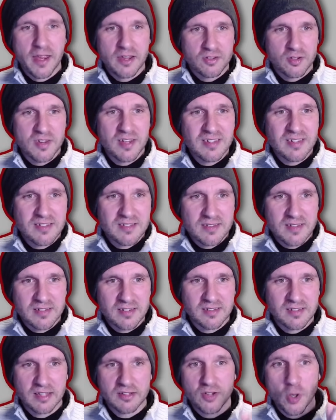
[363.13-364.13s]
so this
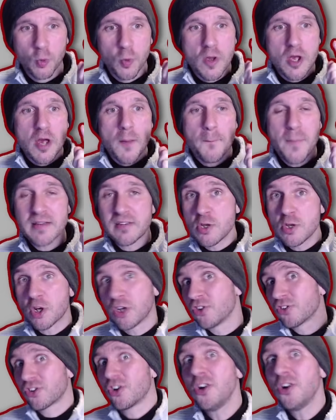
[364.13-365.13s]
is it. So basically, you can
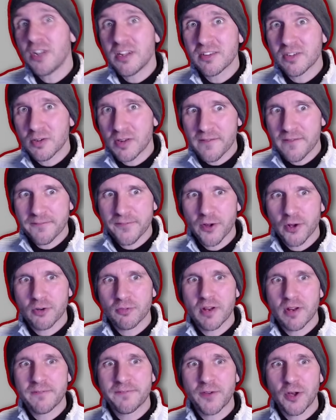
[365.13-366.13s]
turn into the
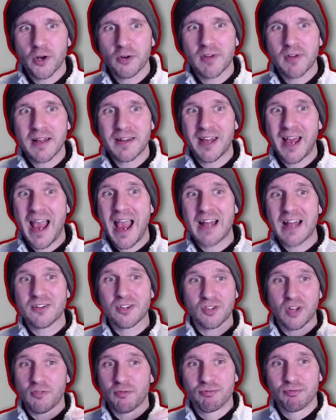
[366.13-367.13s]
Inferno Rider and
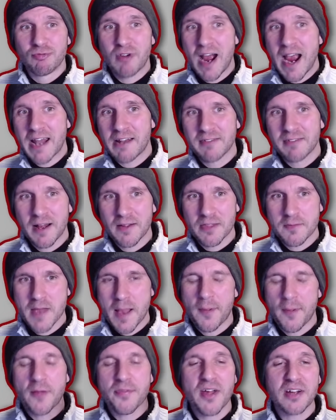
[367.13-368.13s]
just like ride around the
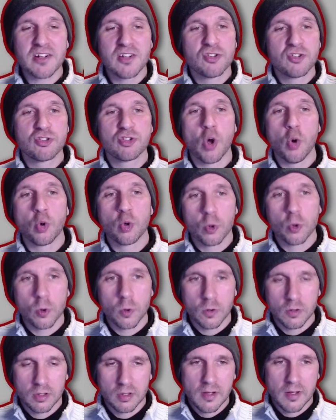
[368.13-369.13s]
map. That is so
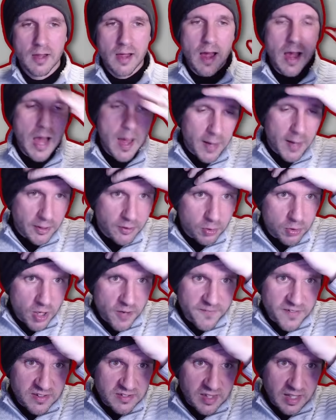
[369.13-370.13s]
cool. And I don't know
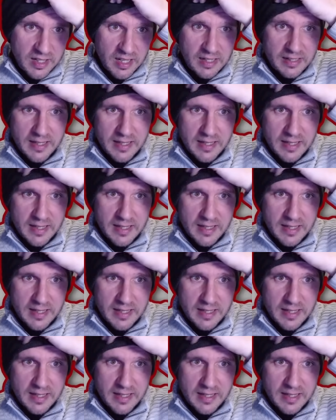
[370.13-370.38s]
if it's like